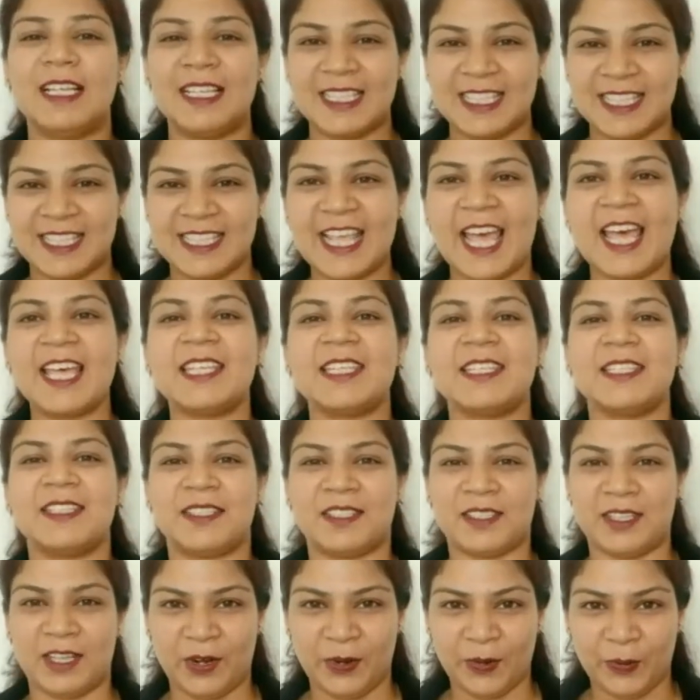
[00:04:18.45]

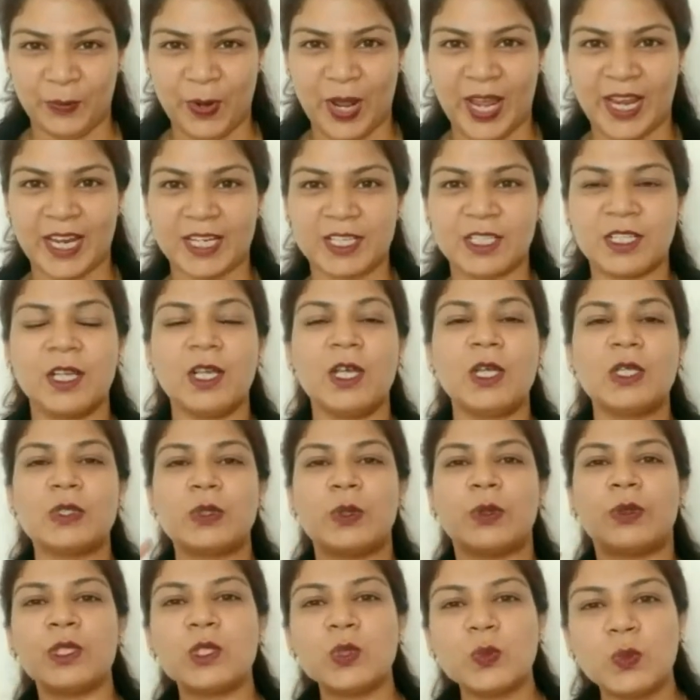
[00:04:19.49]
Says. Right.
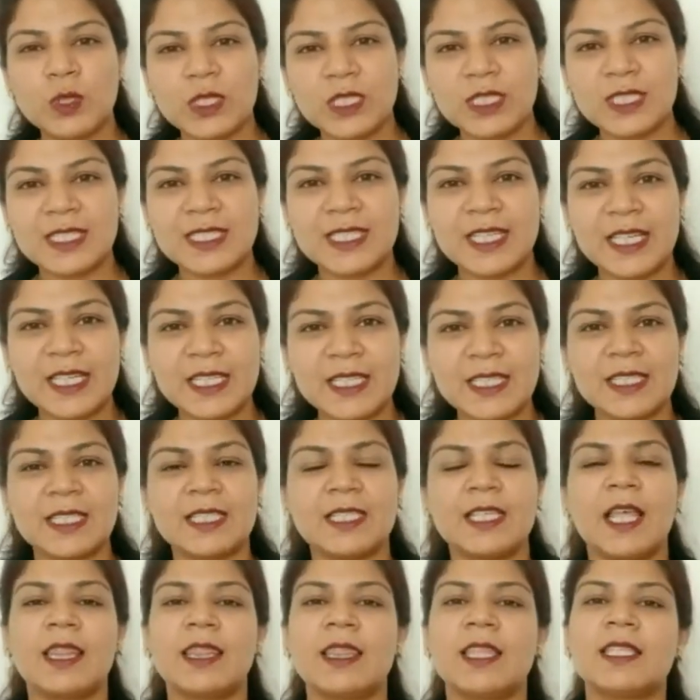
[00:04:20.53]
So this was
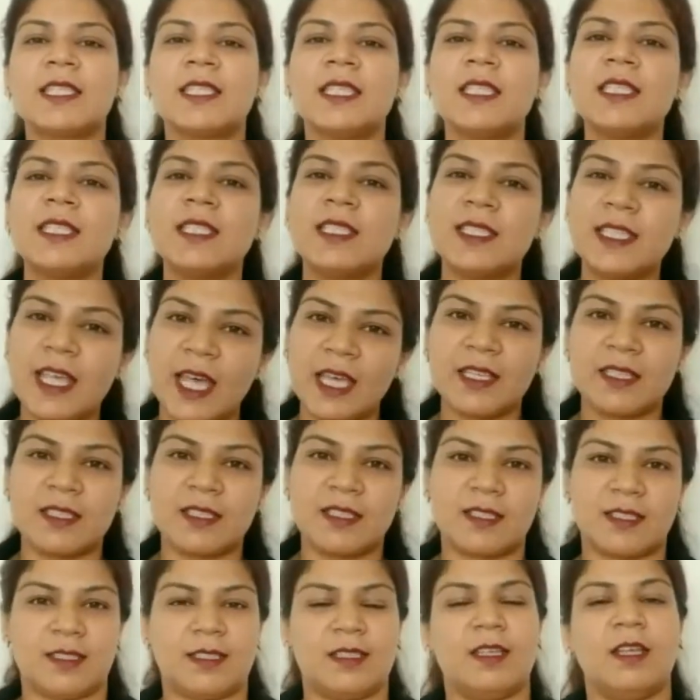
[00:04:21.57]
six. This is
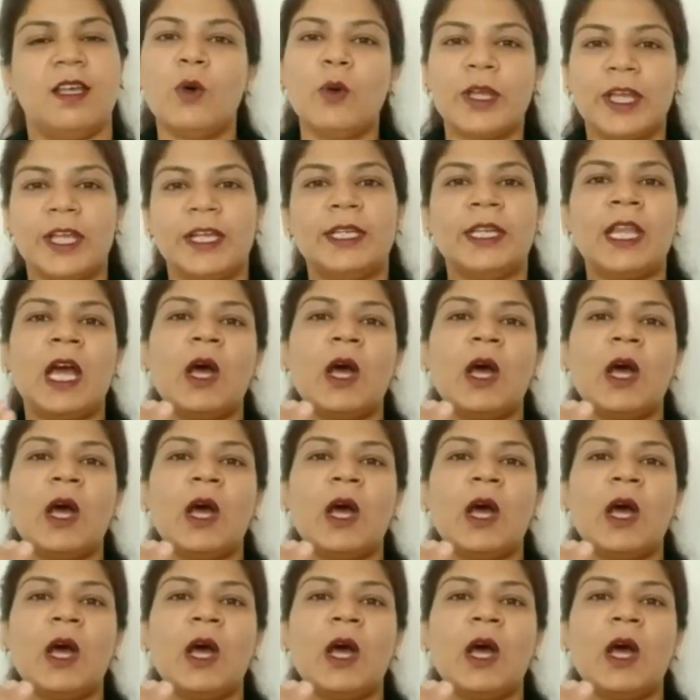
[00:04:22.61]
says. Okay.